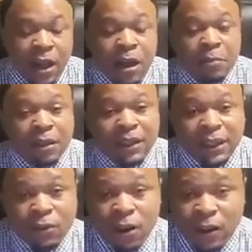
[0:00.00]
But then
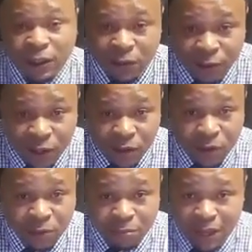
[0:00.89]
you also
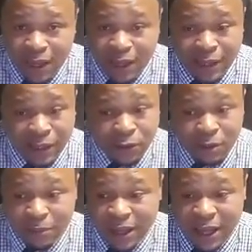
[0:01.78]
know that you can
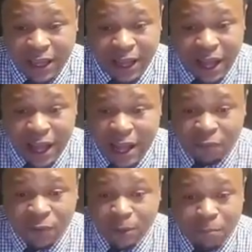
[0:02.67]
make
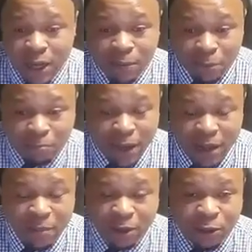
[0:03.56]
every minimum
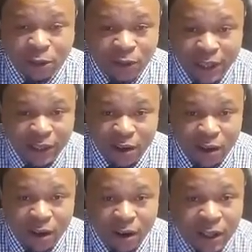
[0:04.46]
payment on your credit
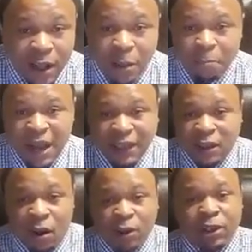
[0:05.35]
card, max
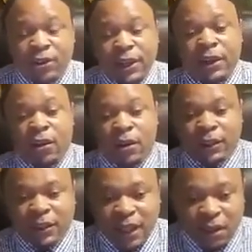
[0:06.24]
all your credit
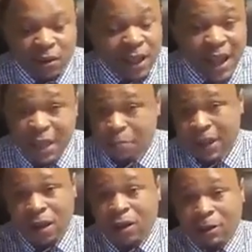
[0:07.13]
cards out, and
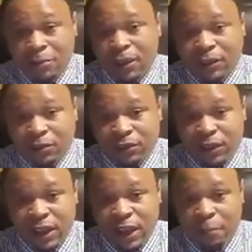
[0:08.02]
pay all your bills on
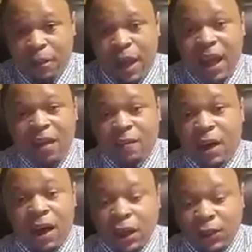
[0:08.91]
time, have
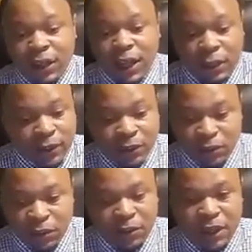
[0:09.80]
100 inquiries on
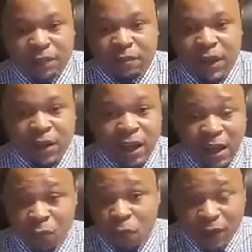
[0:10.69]
your credit file,
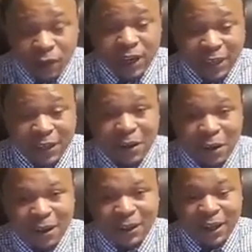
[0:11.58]
have one credit
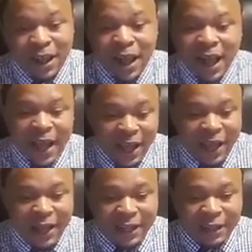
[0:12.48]
card,
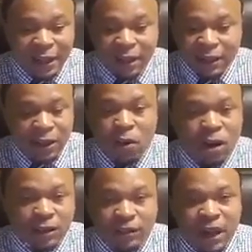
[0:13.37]
and no
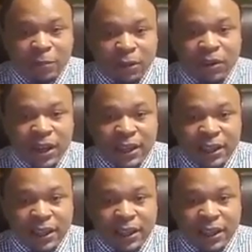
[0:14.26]
other types of credit,